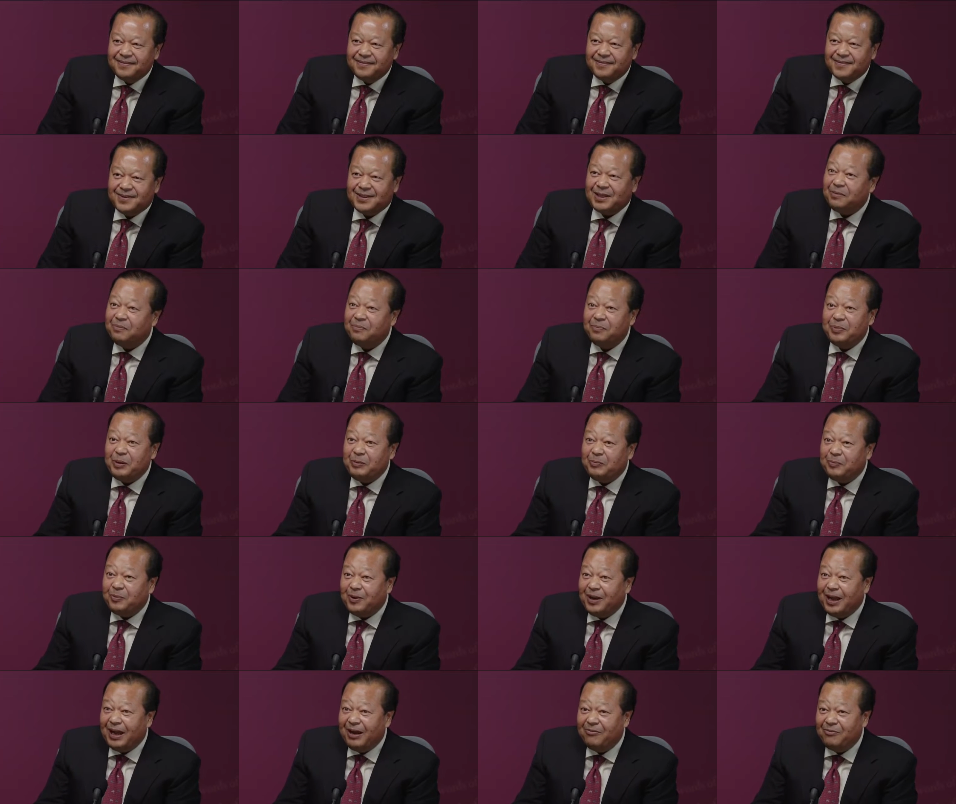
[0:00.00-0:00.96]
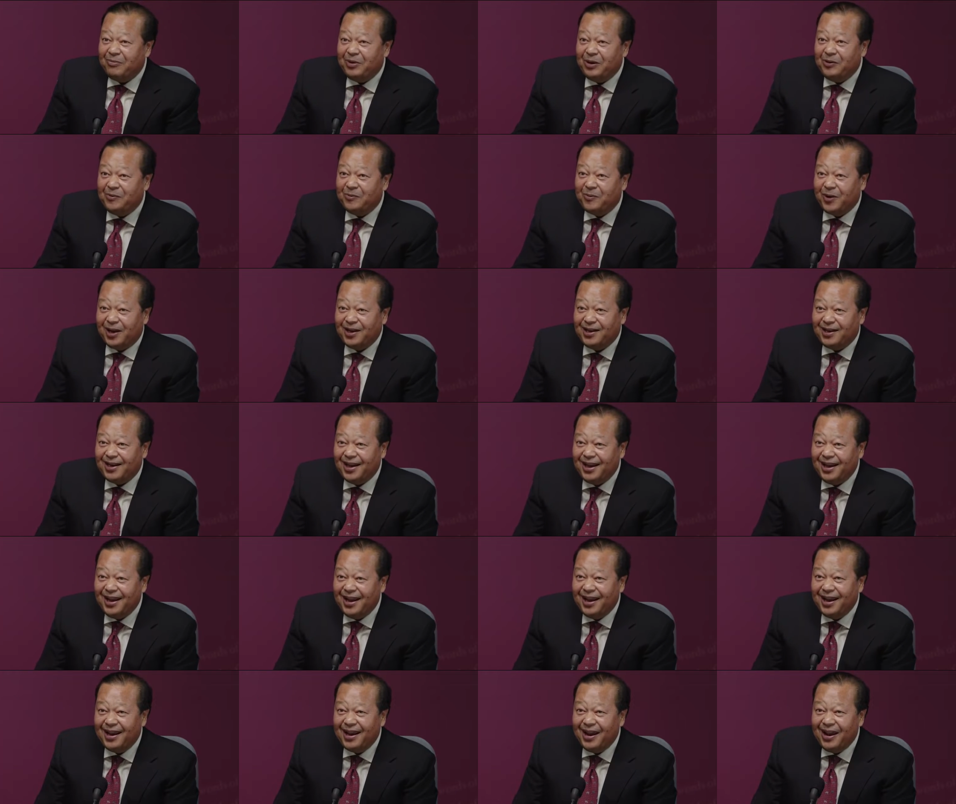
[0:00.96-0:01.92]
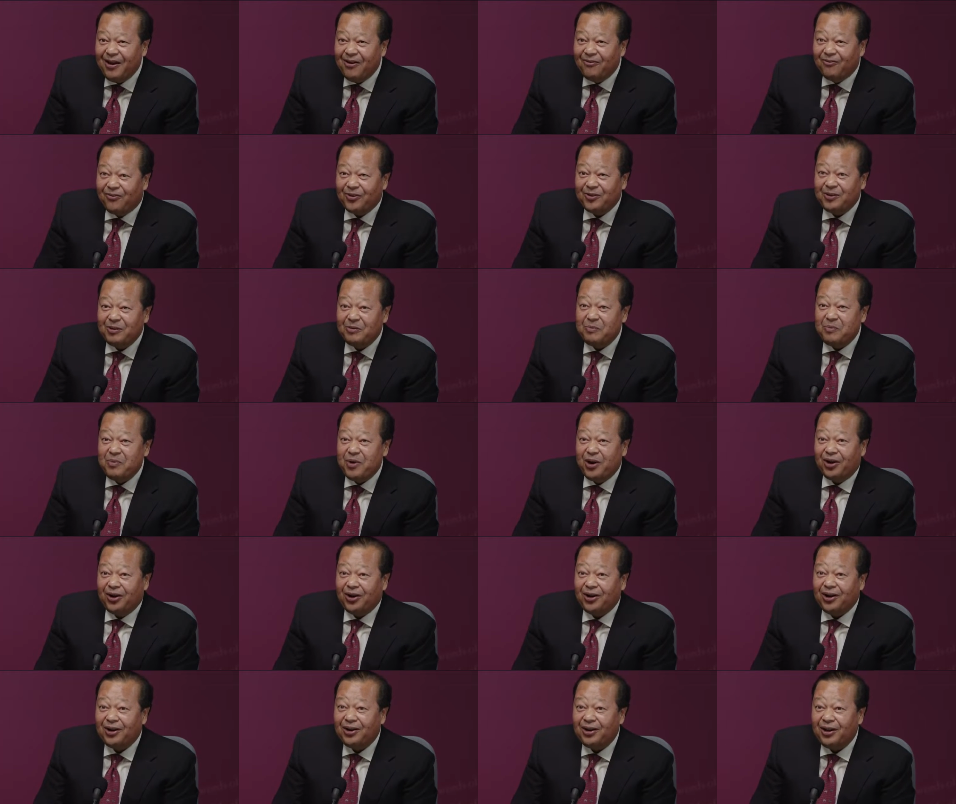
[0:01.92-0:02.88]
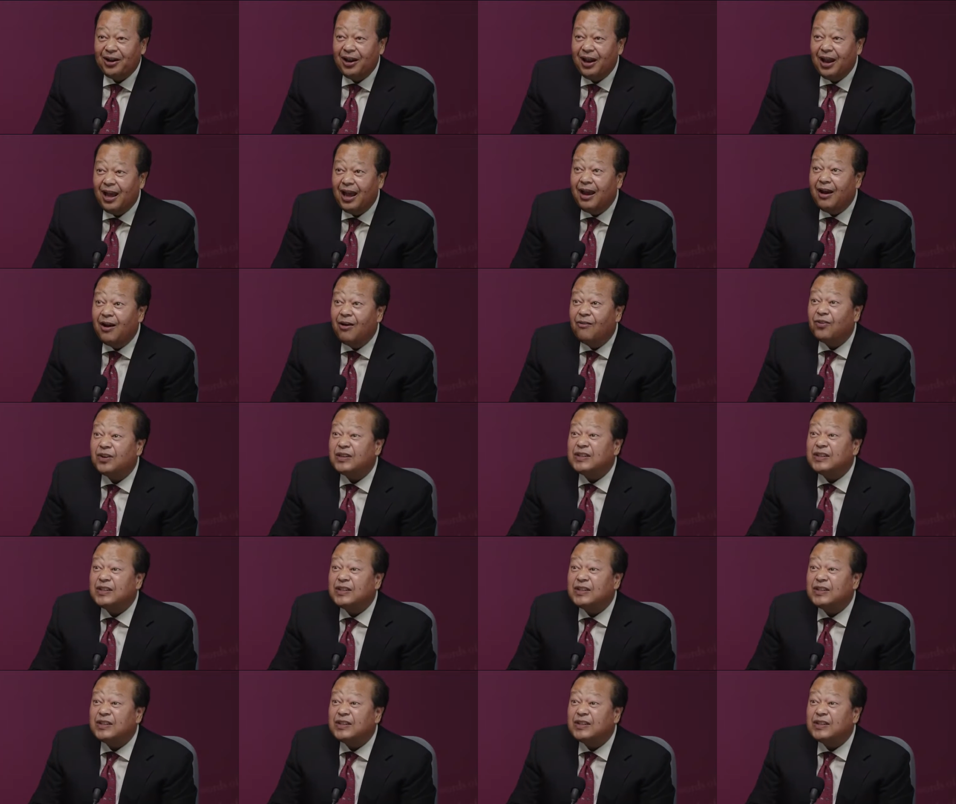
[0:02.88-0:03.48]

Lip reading: Some people have been waiting for the miracle for